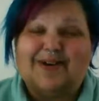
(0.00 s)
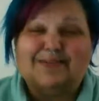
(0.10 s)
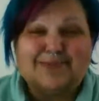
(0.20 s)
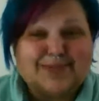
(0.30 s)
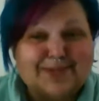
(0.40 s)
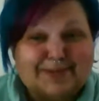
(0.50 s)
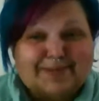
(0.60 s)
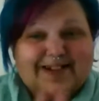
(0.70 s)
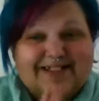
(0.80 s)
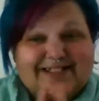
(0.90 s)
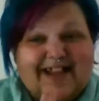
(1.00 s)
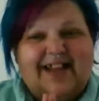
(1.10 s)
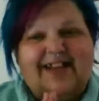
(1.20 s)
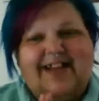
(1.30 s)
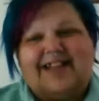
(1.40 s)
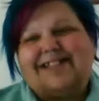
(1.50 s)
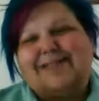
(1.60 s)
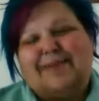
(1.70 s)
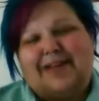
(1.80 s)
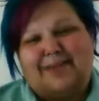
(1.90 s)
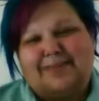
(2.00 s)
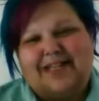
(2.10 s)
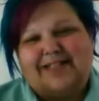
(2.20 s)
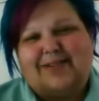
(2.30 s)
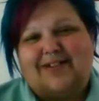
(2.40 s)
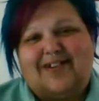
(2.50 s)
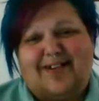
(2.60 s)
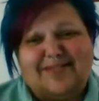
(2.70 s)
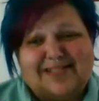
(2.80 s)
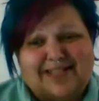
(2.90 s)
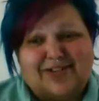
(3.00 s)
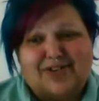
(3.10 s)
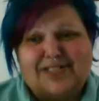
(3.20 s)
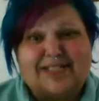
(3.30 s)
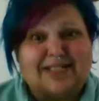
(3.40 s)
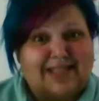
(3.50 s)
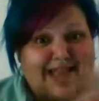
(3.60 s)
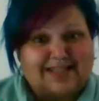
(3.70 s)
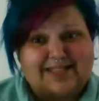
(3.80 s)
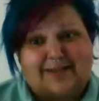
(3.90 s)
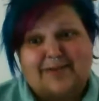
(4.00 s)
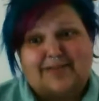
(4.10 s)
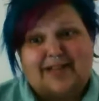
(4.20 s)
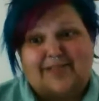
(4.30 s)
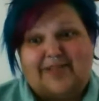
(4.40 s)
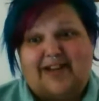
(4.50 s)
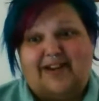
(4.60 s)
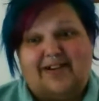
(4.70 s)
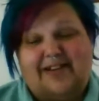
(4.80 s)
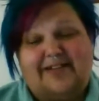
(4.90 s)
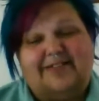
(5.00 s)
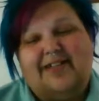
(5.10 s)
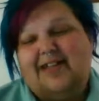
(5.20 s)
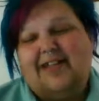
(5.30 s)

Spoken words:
I'm super excited. I get to spend a couple days with her. I haven't seen her since the last time I was out there. And